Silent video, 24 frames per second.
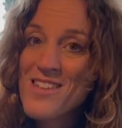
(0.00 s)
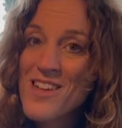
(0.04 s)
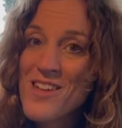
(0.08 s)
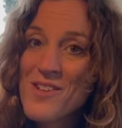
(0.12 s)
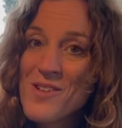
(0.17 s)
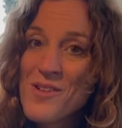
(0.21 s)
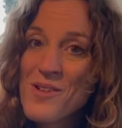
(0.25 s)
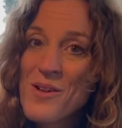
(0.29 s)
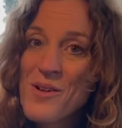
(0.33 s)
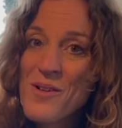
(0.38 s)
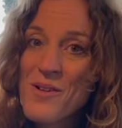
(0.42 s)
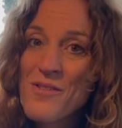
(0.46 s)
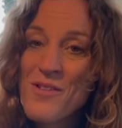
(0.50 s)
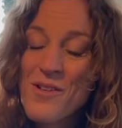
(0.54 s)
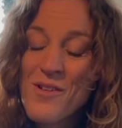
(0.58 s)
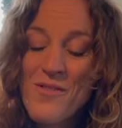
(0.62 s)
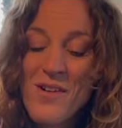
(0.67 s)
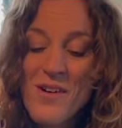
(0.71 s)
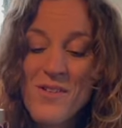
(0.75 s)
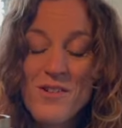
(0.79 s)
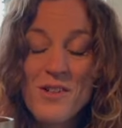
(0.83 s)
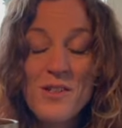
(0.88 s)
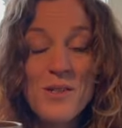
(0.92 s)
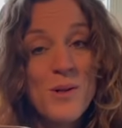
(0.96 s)
I don't know if you've
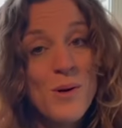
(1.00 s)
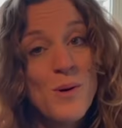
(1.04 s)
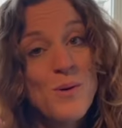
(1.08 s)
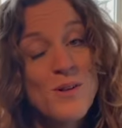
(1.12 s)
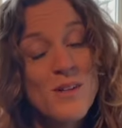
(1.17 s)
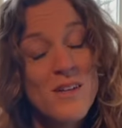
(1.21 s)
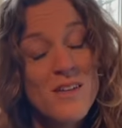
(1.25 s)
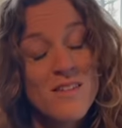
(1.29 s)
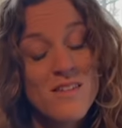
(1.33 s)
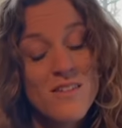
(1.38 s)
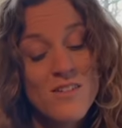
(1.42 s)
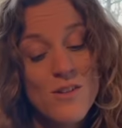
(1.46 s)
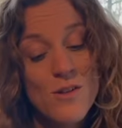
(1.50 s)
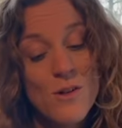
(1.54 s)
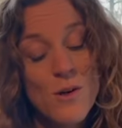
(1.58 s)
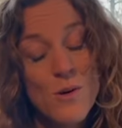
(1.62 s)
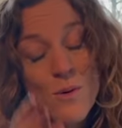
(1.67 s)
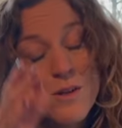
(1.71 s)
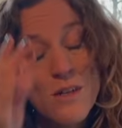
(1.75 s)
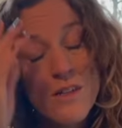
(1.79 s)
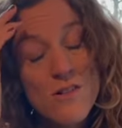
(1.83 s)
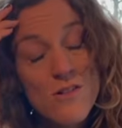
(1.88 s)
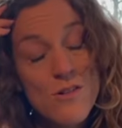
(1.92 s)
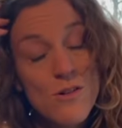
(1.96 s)
ever noticed,
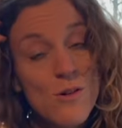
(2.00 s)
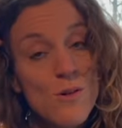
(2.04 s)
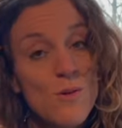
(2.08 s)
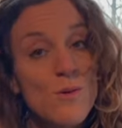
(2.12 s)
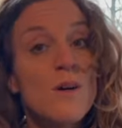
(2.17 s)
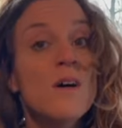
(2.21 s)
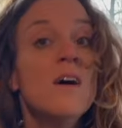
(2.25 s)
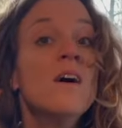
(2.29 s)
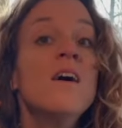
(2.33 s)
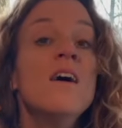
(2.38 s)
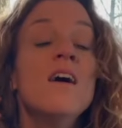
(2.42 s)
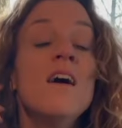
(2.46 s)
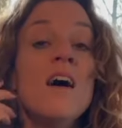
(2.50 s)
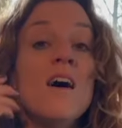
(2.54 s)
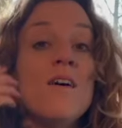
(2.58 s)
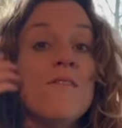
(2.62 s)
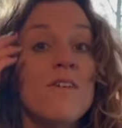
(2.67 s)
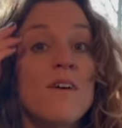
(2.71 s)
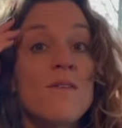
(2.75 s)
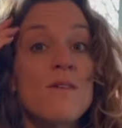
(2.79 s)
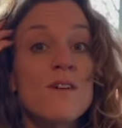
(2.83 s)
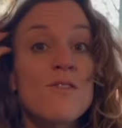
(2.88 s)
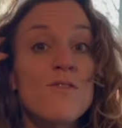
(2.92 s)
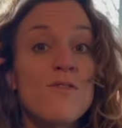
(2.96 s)
going to a
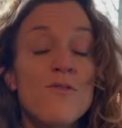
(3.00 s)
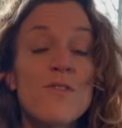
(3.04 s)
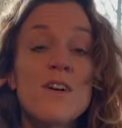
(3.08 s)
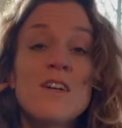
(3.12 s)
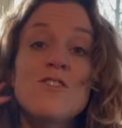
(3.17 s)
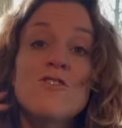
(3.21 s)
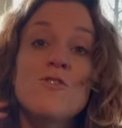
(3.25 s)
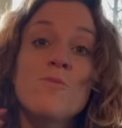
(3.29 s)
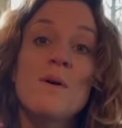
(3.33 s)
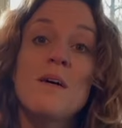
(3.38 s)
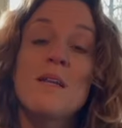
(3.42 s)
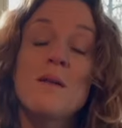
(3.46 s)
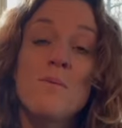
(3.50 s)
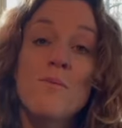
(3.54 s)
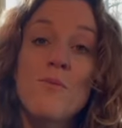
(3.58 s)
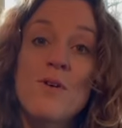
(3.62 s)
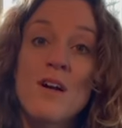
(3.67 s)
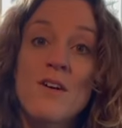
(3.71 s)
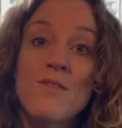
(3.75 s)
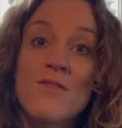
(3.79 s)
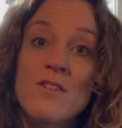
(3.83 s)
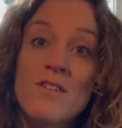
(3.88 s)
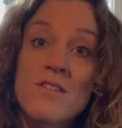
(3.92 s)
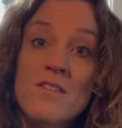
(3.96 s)
very French bed and
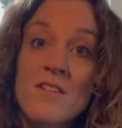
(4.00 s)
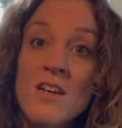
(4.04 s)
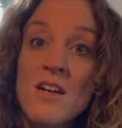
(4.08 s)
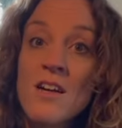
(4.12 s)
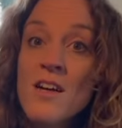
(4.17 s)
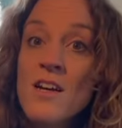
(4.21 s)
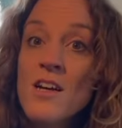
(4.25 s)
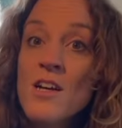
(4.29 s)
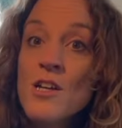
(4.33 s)
breakfast,